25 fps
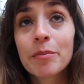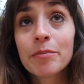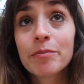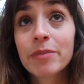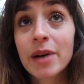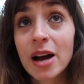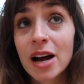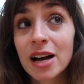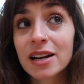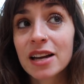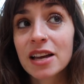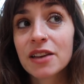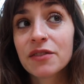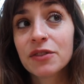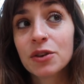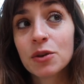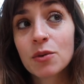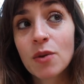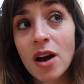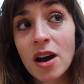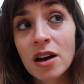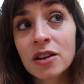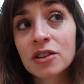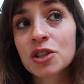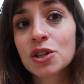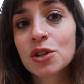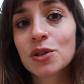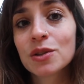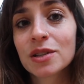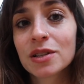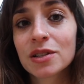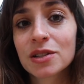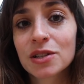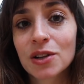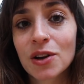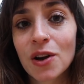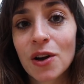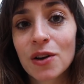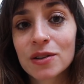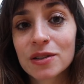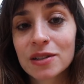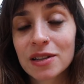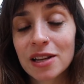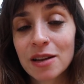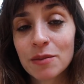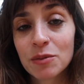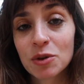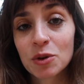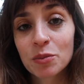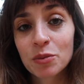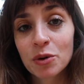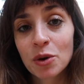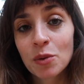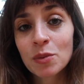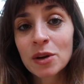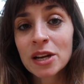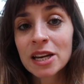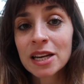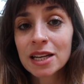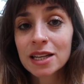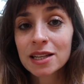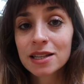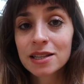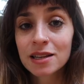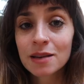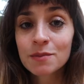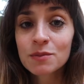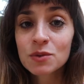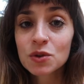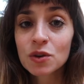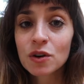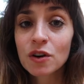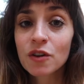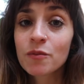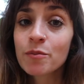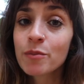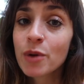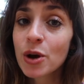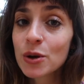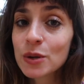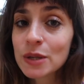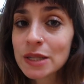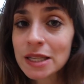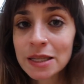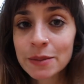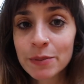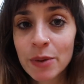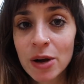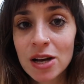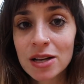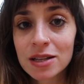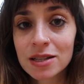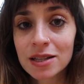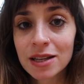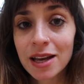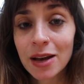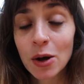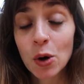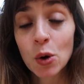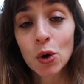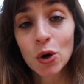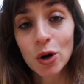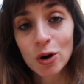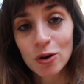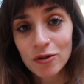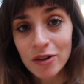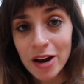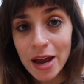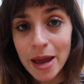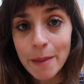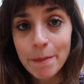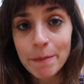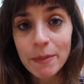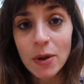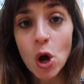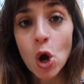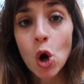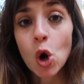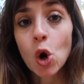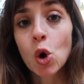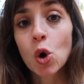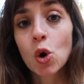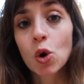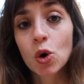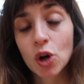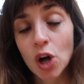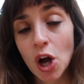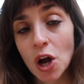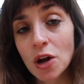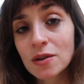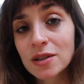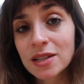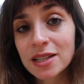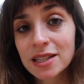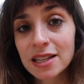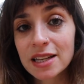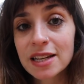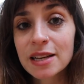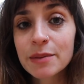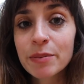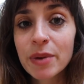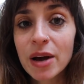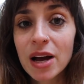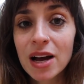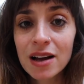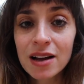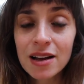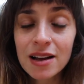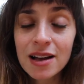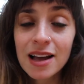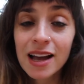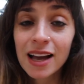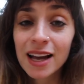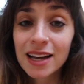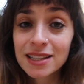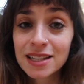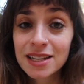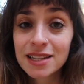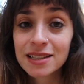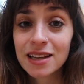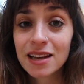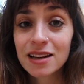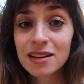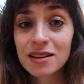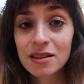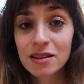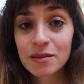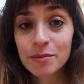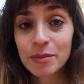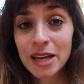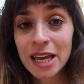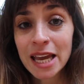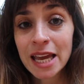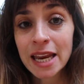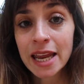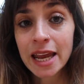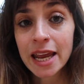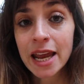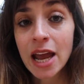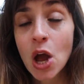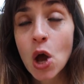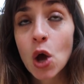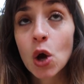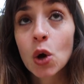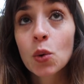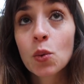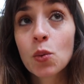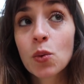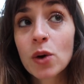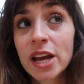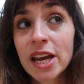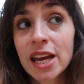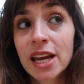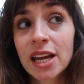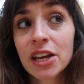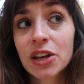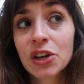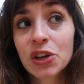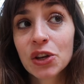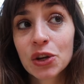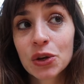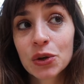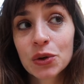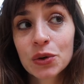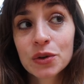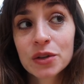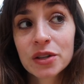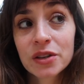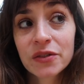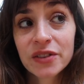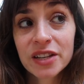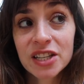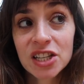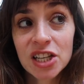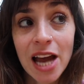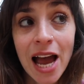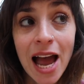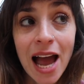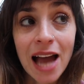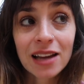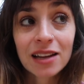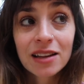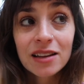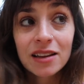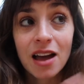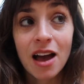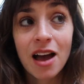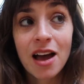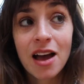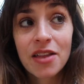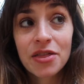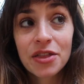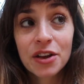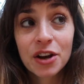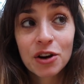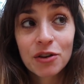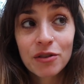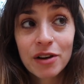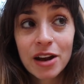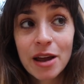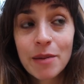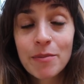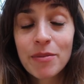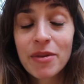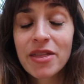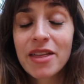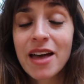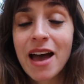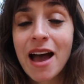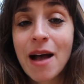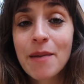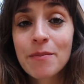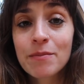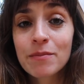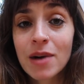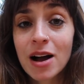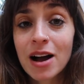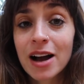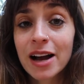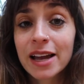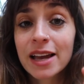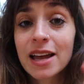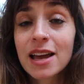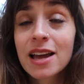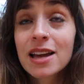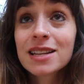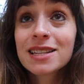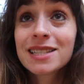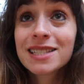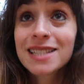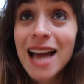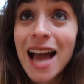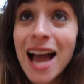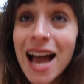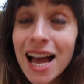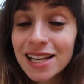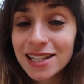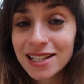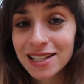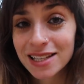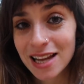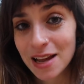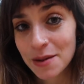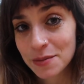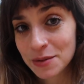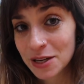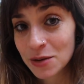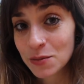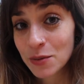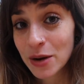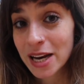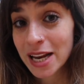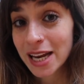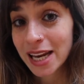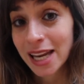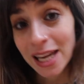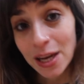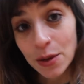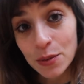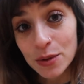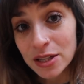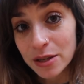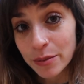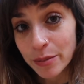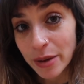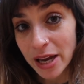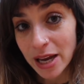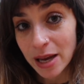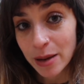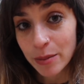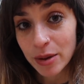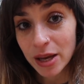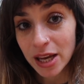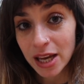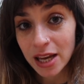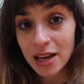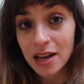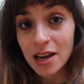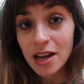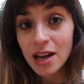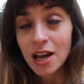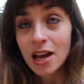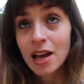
But if you aren't choosing to co-sleep, you'll probably need some sort of Moses basket or crib or co-sleeper. As I said at the beginning, we used for Jack the crib that my dad slept in when he was a baby.